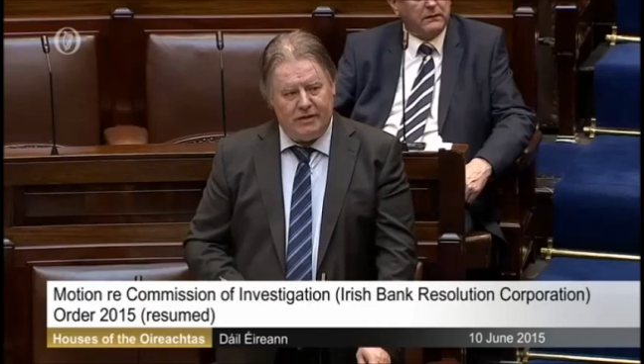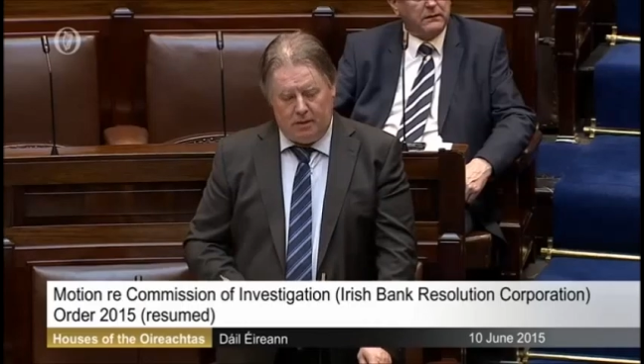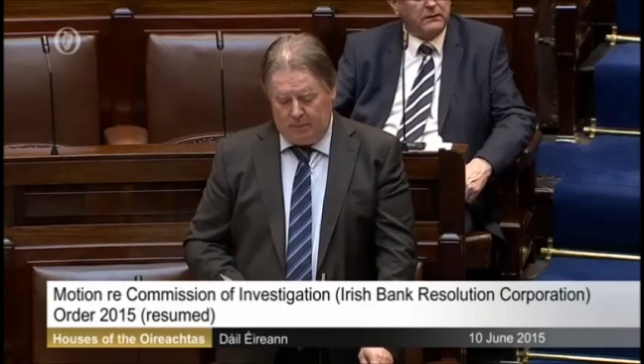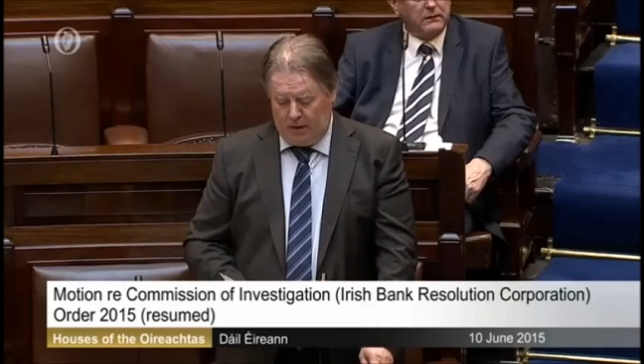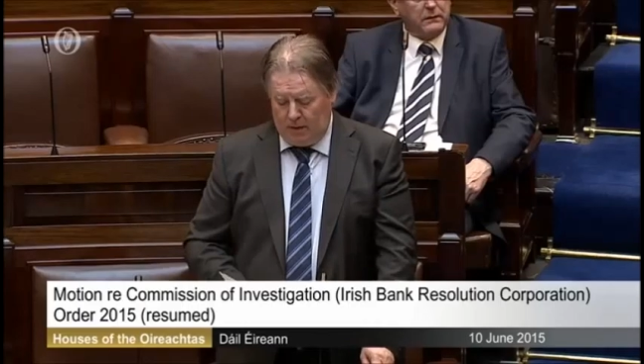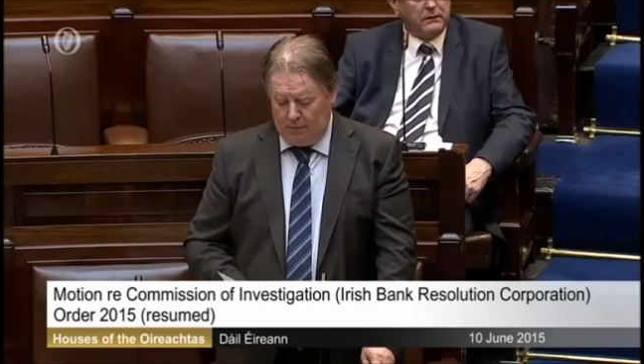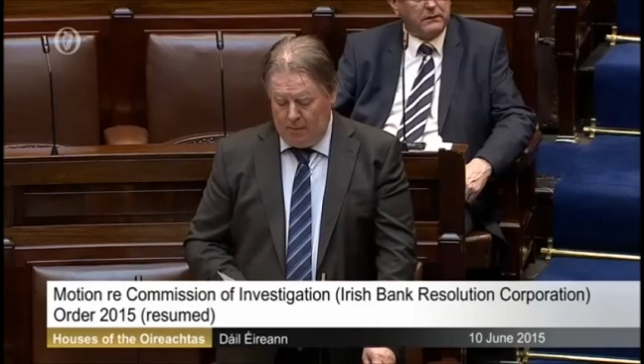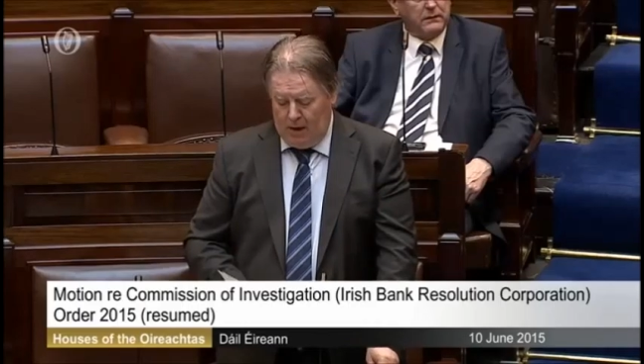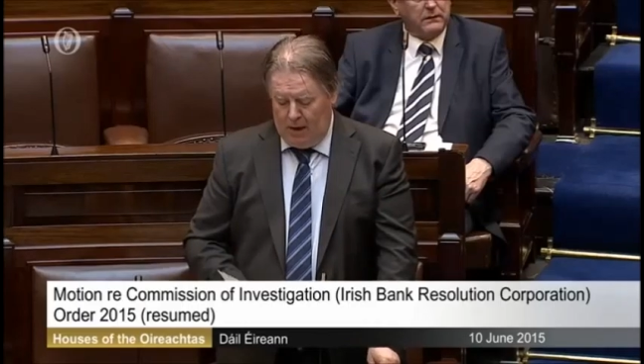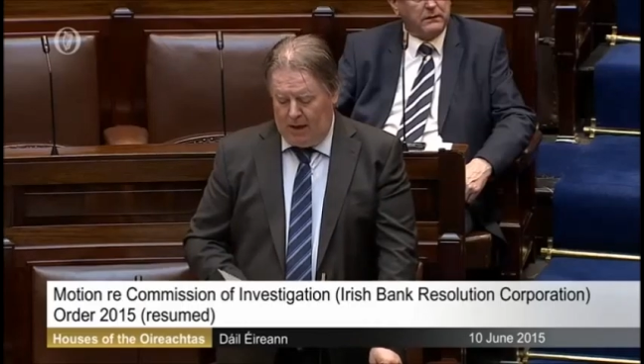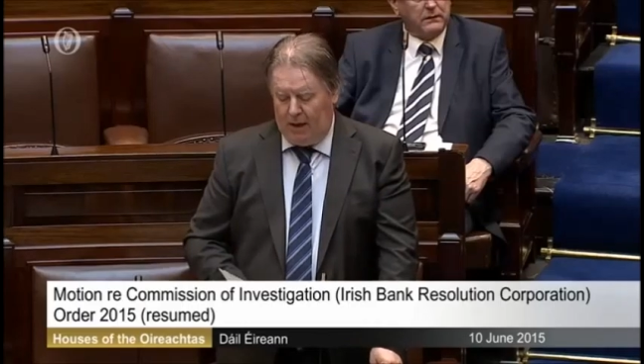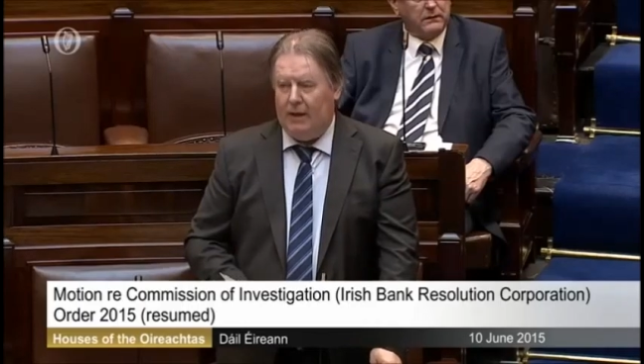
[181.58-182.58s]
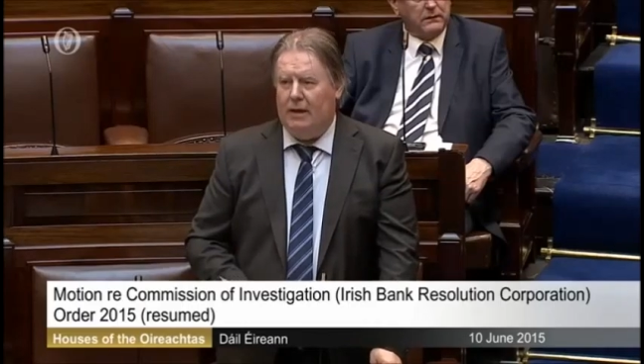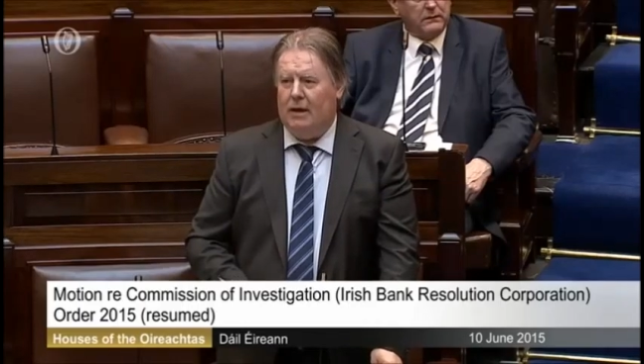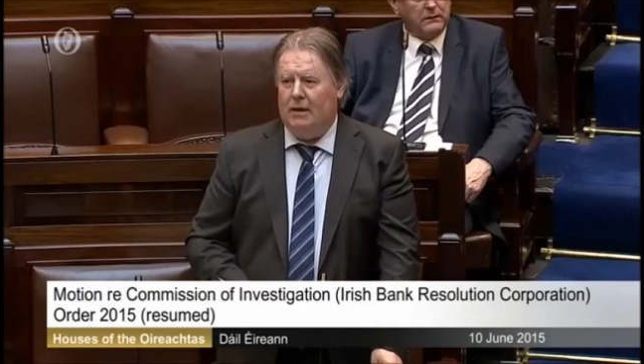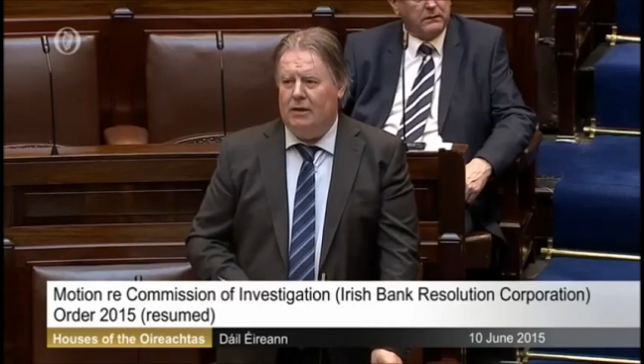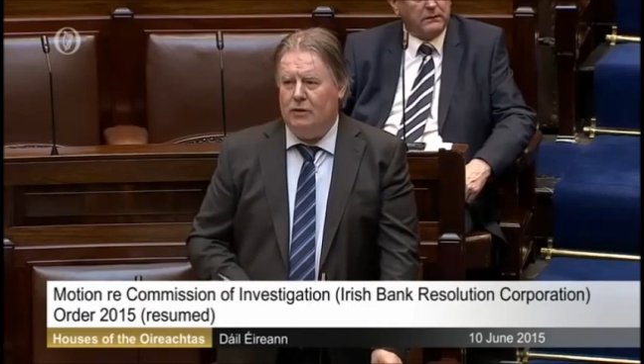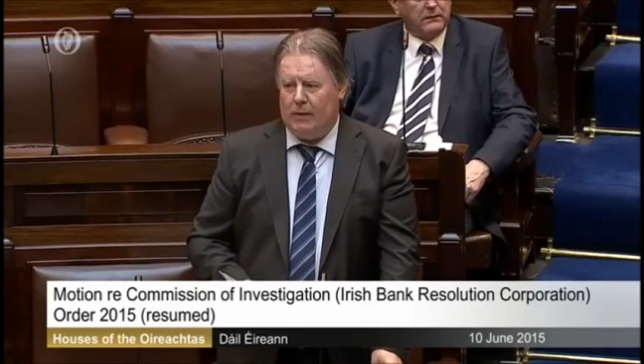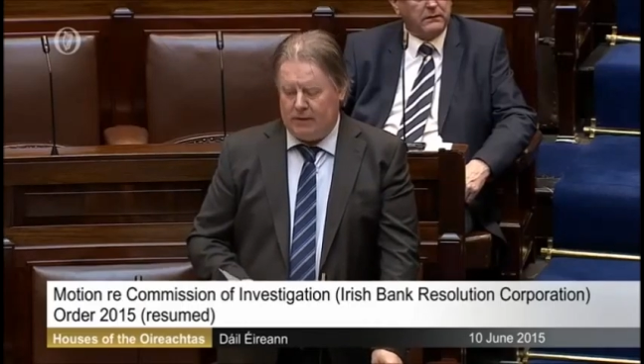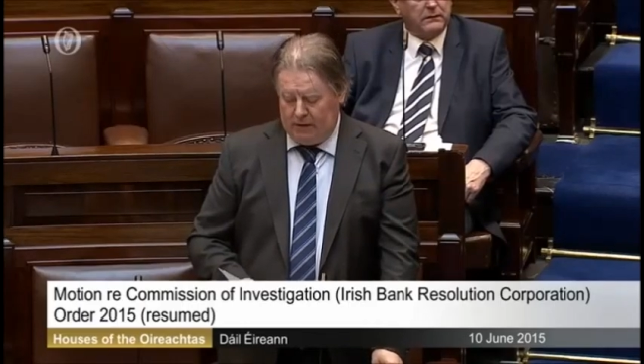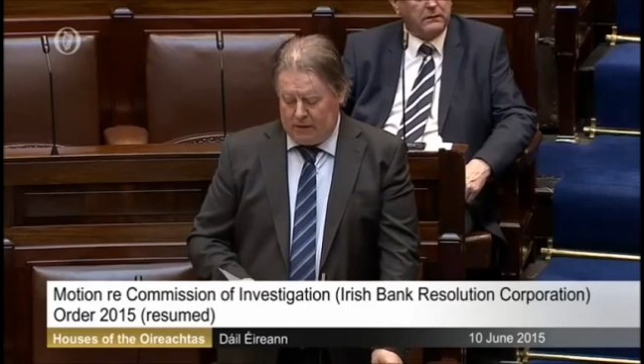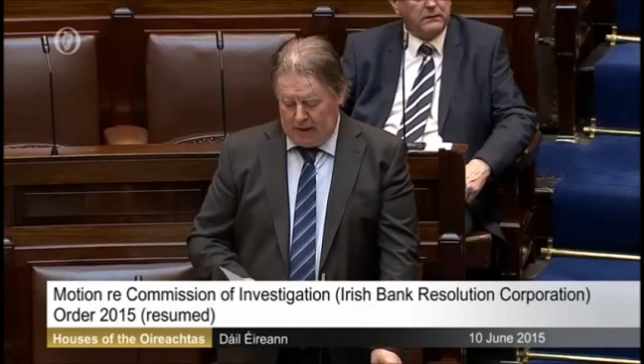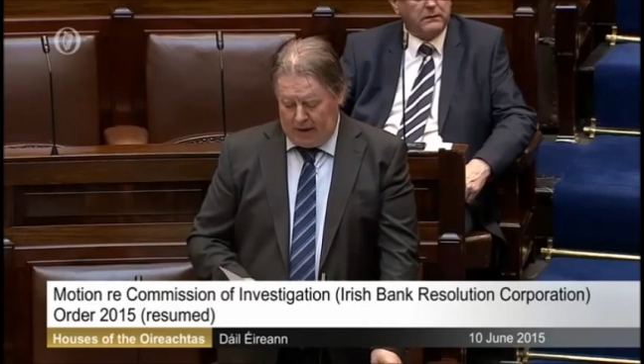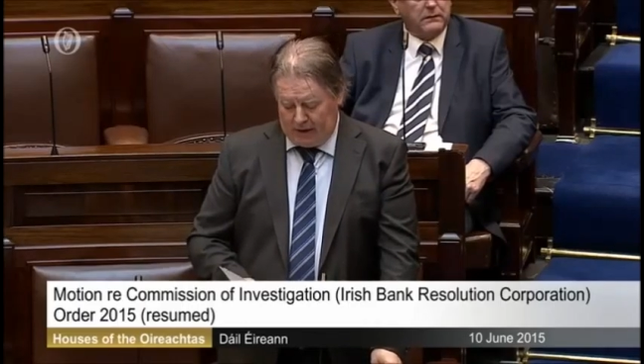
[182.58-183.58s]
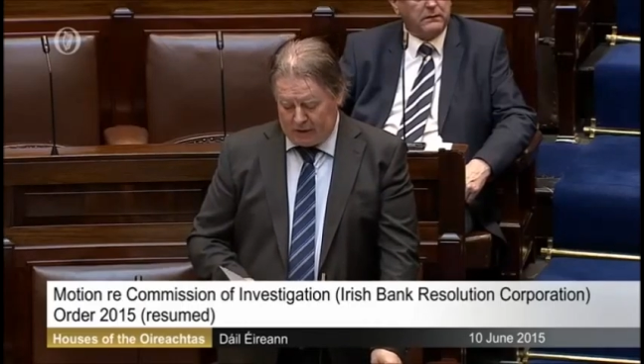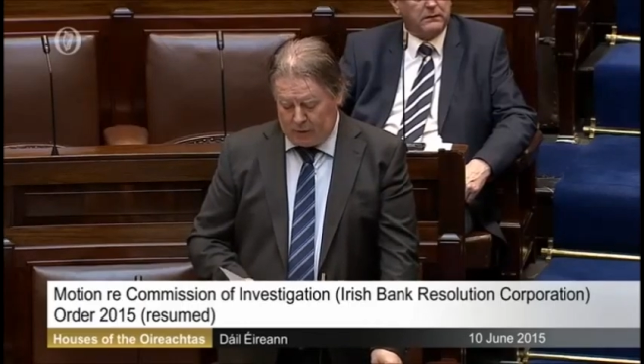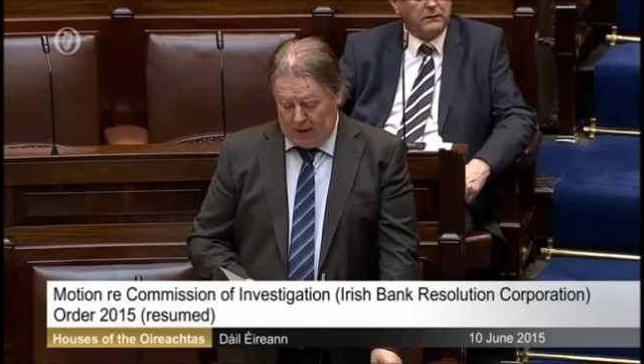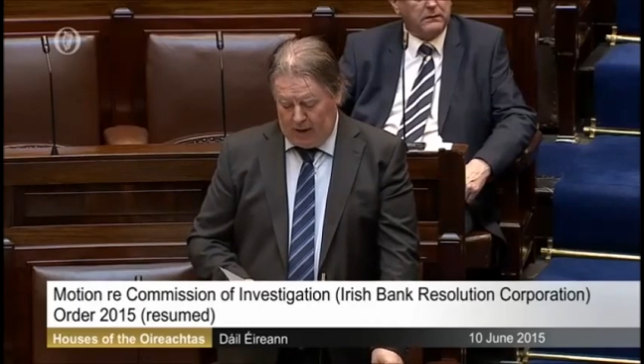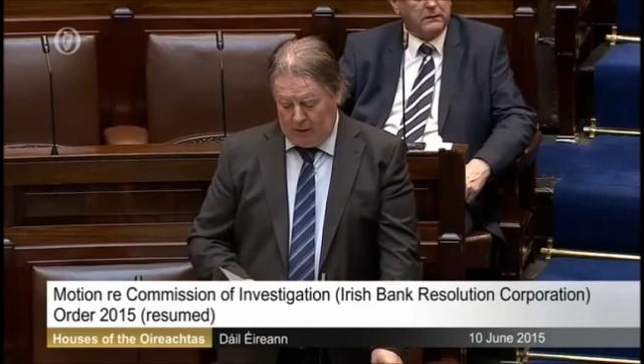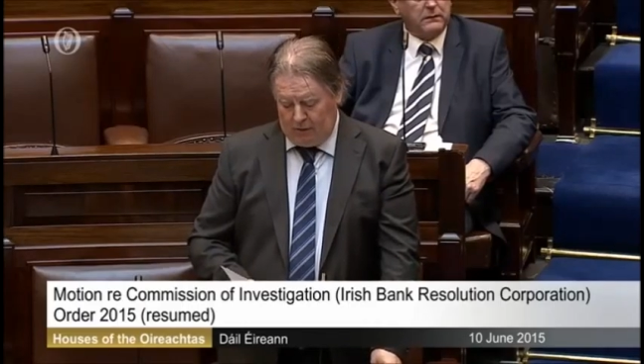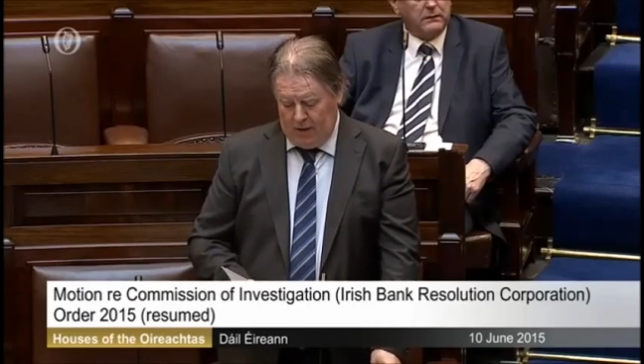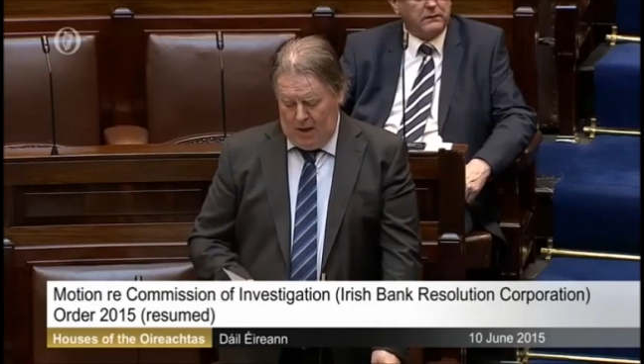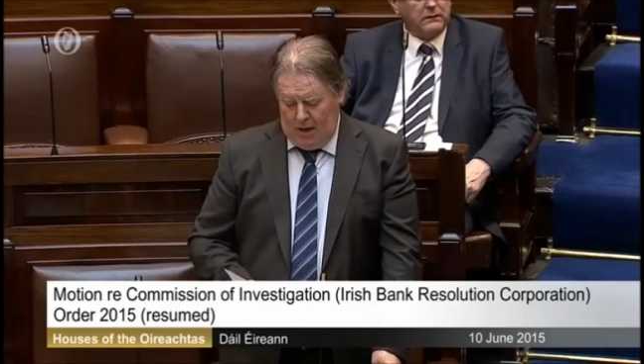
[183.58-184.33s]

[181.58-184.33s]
million in early 2012.